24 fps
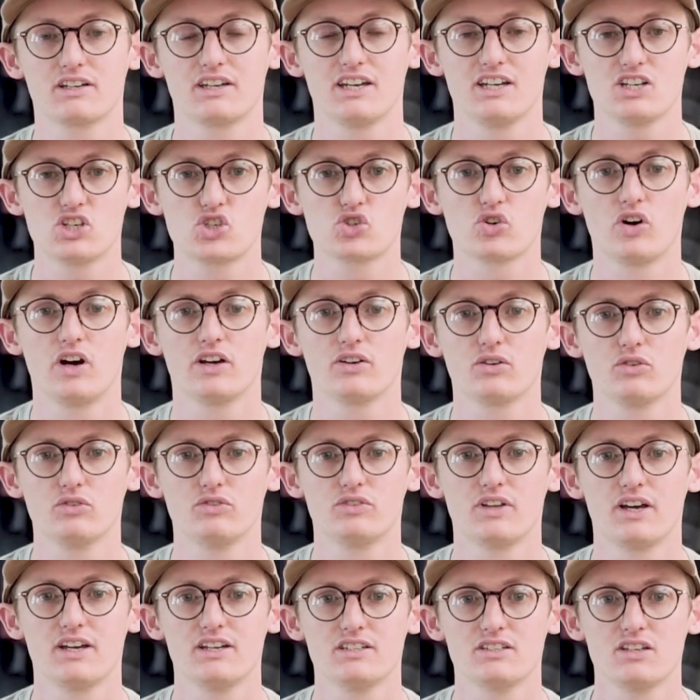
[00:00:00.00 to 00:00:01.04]
kit trying on
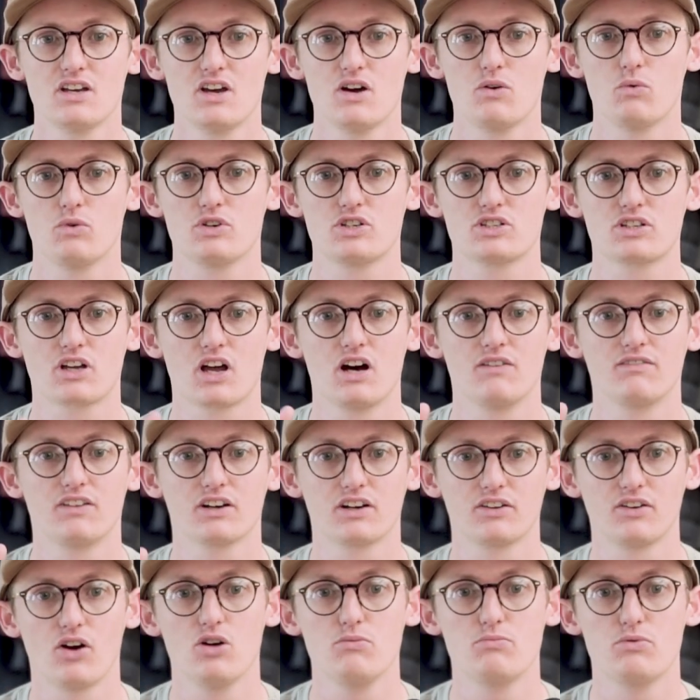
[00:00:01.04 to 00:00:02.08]
days, which is kind of like
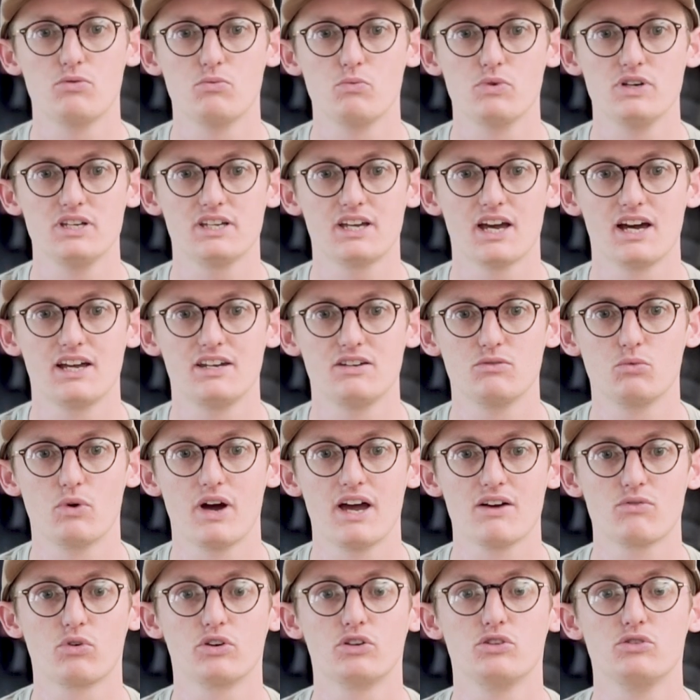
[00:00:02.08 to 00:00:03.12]
an open weekend where
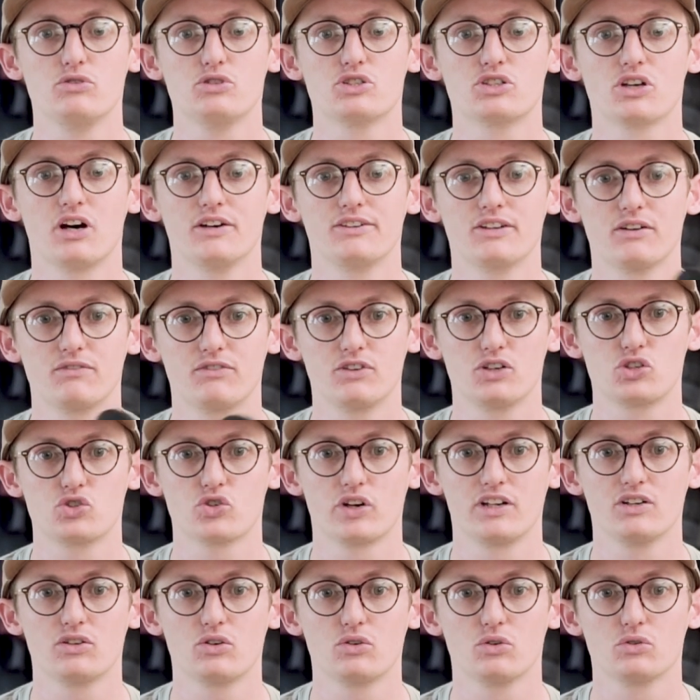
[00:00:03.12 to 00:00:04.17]
everyone who's signed up for the
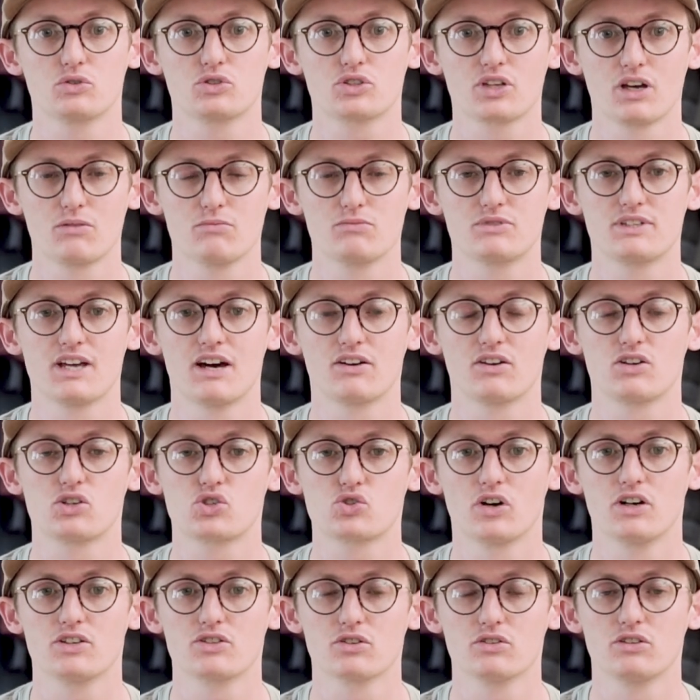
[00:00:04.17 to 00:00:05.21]
training course comes down and
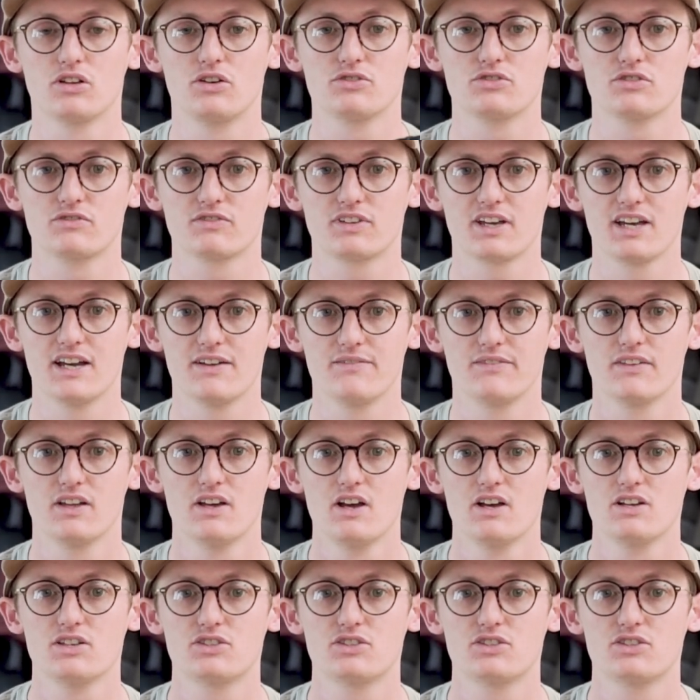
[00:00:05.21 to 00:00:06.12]
tries on loads of kit.